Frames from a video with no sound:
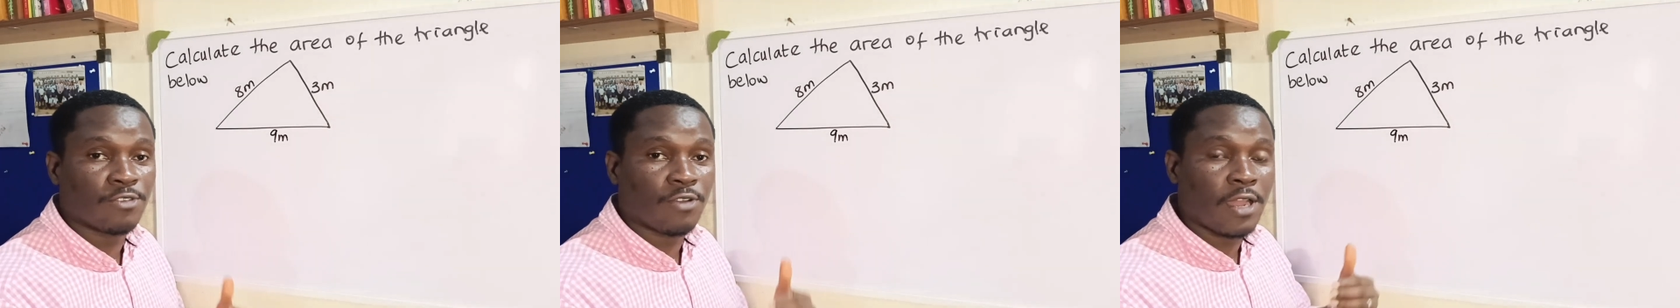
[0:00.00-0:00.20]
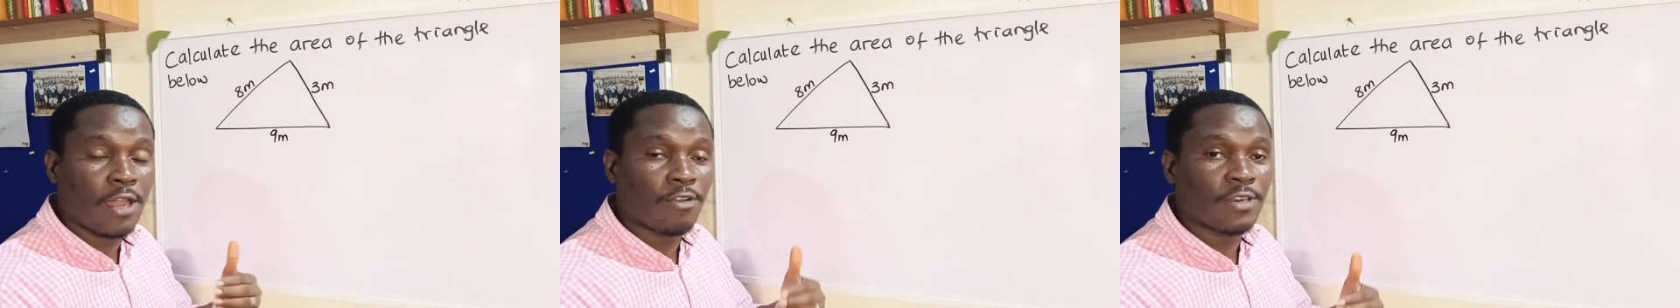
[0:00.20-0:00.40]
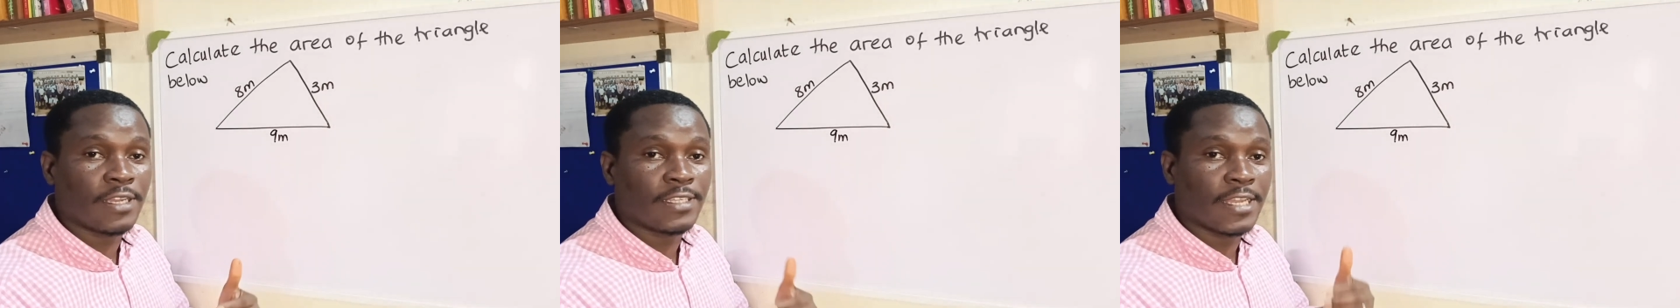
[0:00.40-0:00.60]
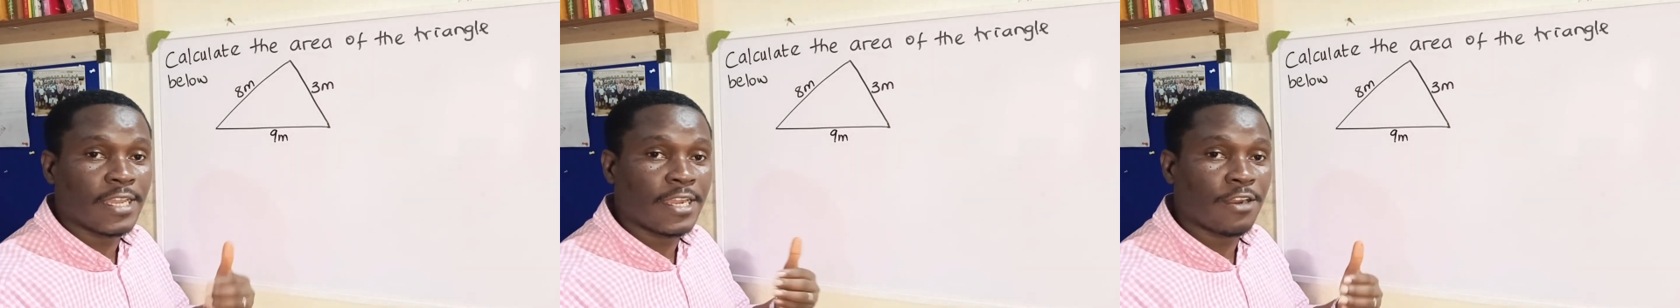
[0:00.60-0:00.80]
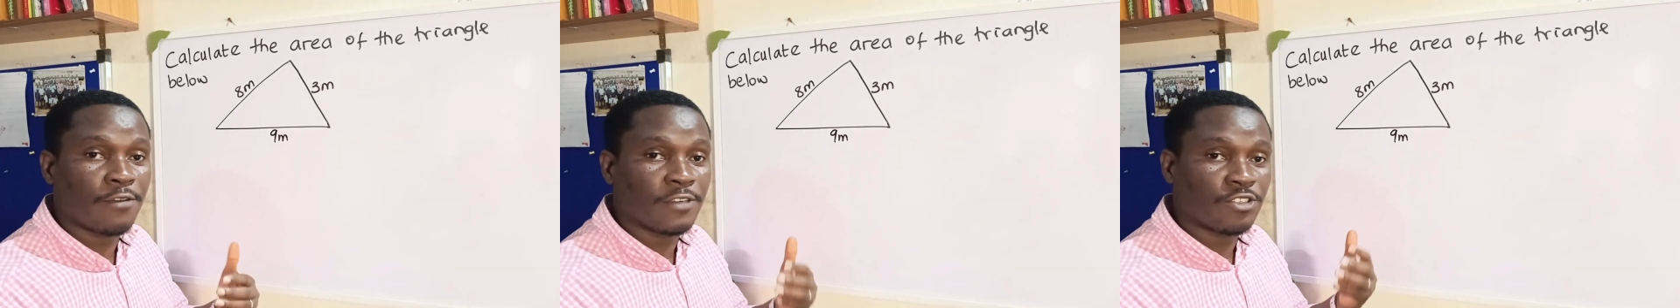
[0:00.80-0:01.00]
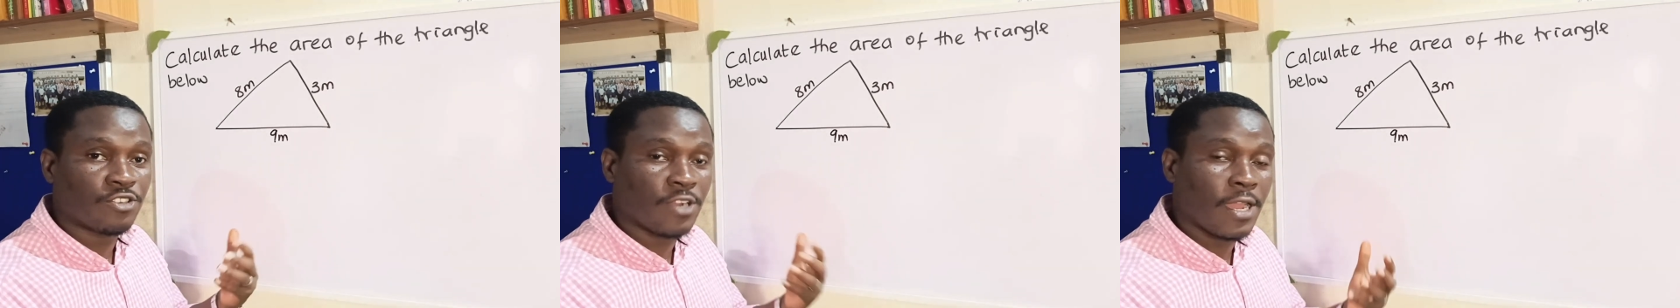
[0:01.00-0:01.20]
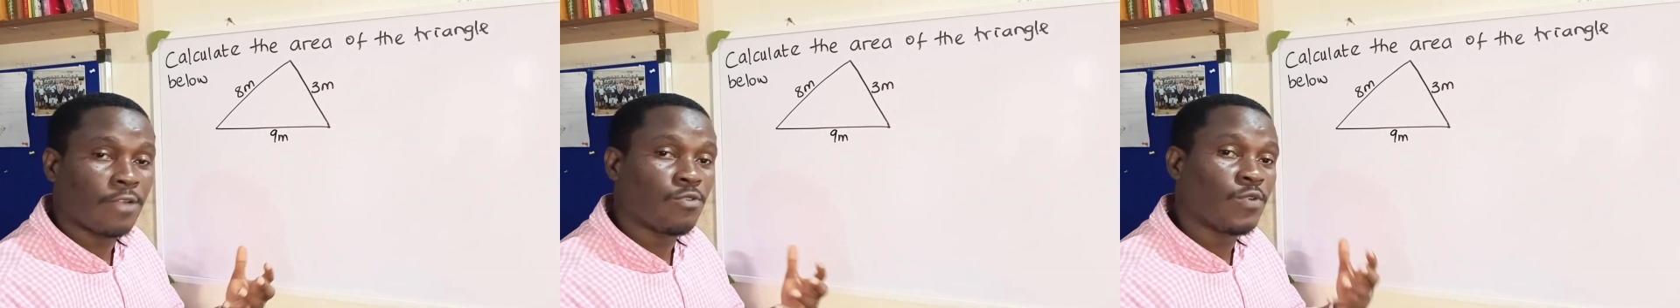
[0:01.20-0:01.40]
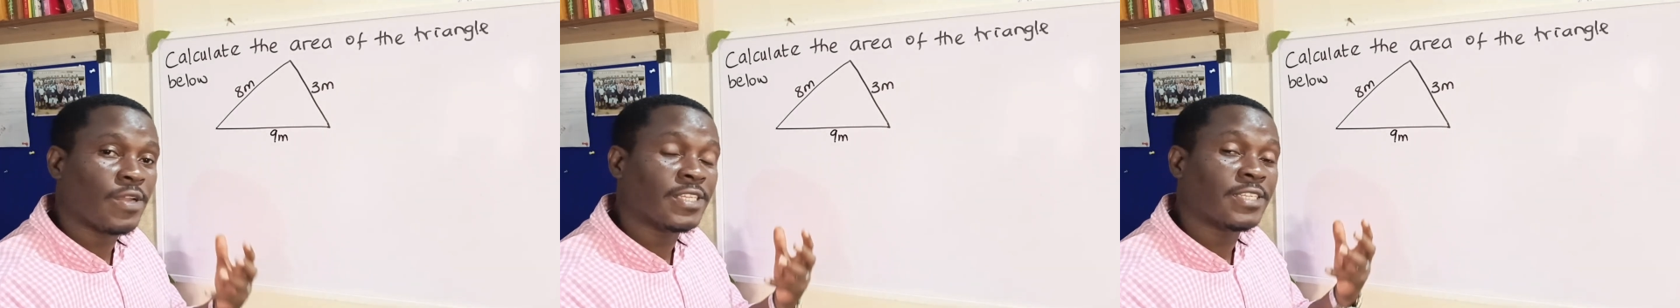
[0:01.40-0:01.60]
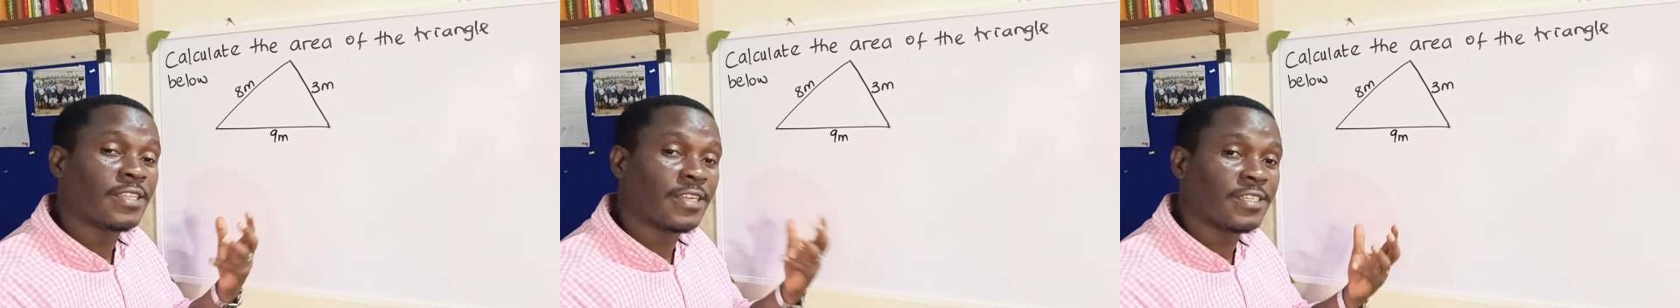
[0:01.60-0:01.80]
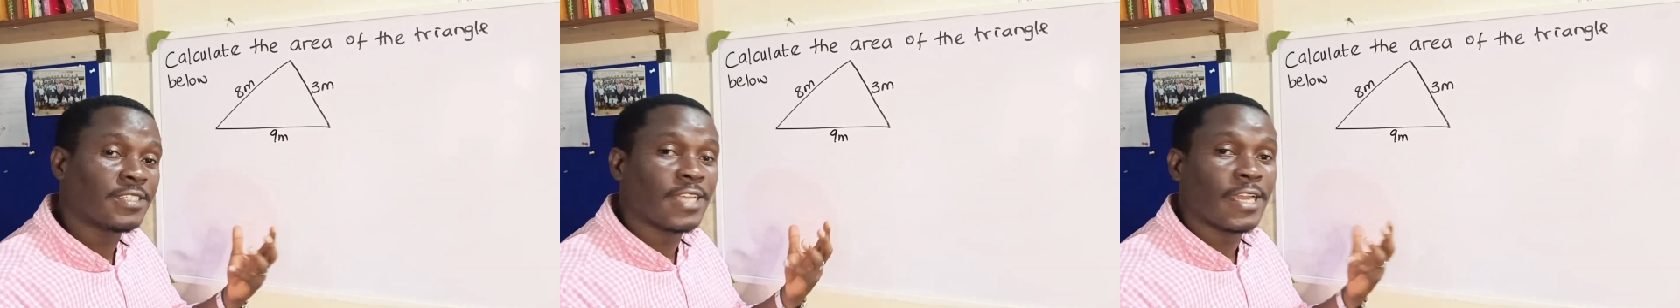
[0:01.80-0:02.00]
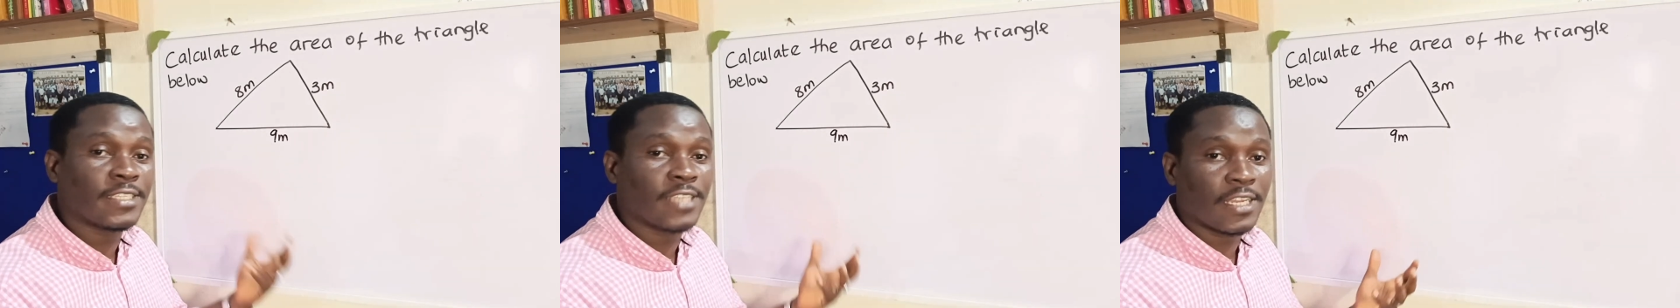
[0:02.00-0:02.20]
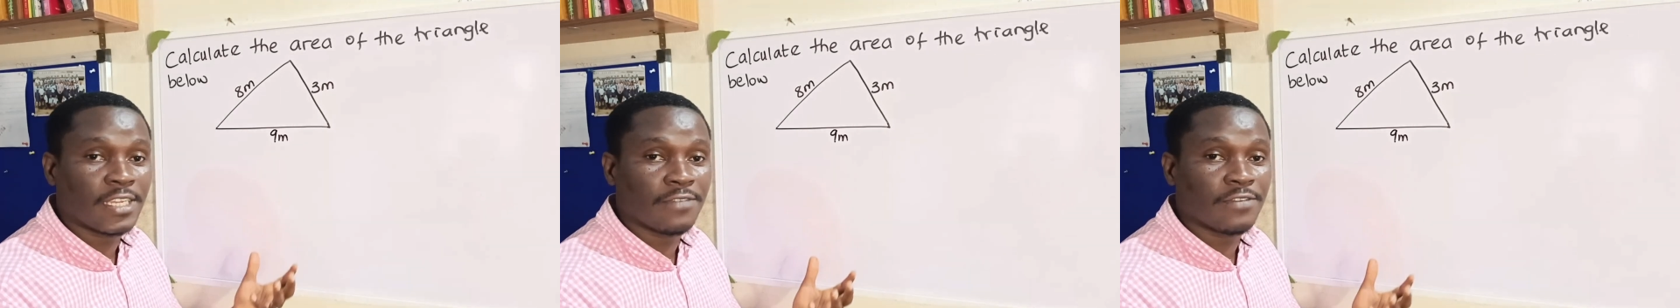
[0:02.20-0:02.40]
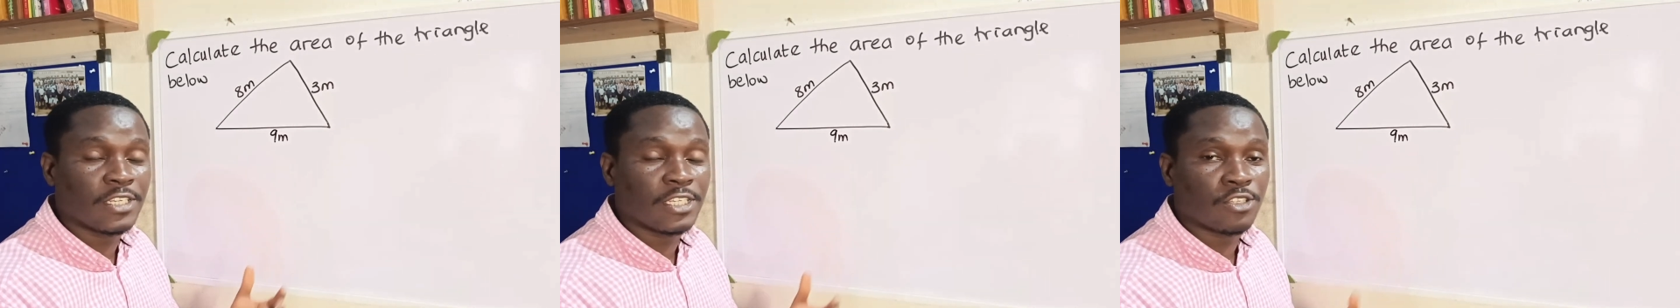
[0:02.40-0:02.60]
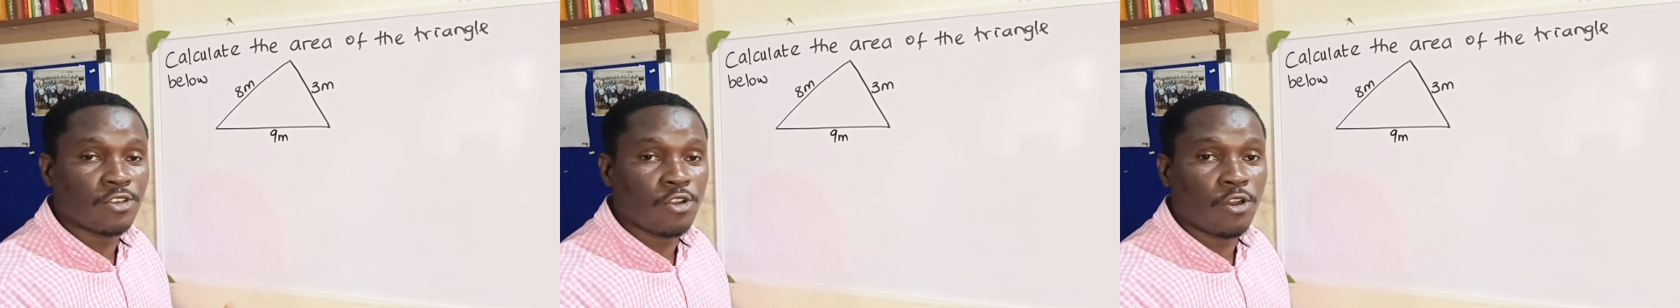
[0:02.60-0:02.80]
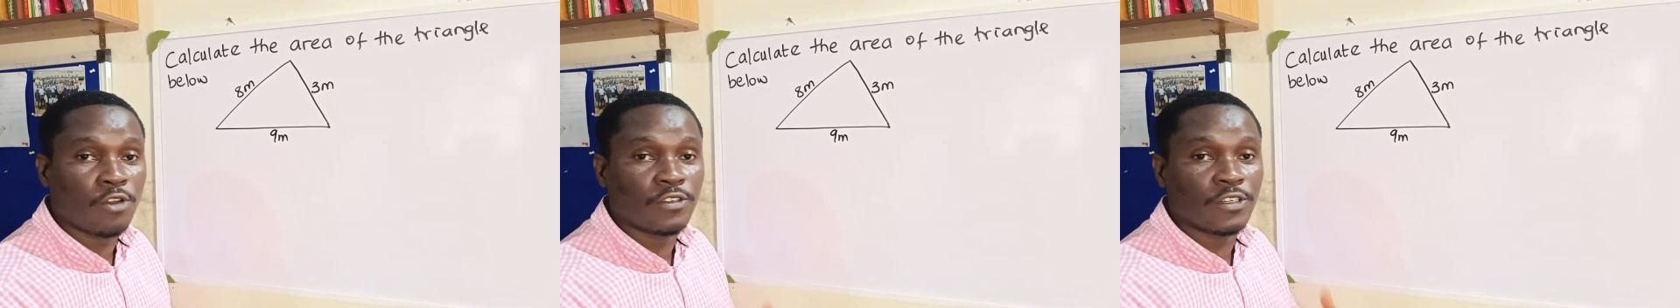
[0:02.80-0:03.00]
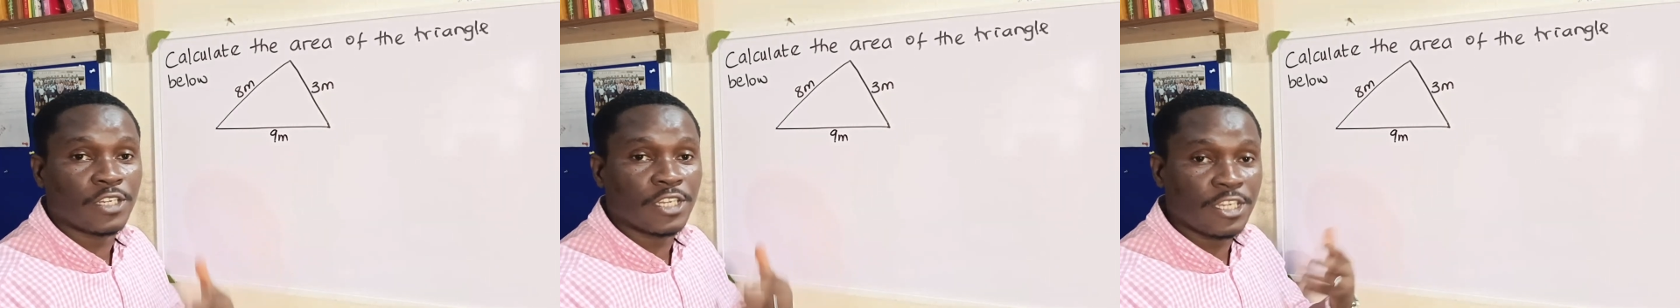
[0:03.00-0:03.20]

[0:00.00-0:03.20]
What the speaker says: to calculate the area of a triangle when the three sides are given is called the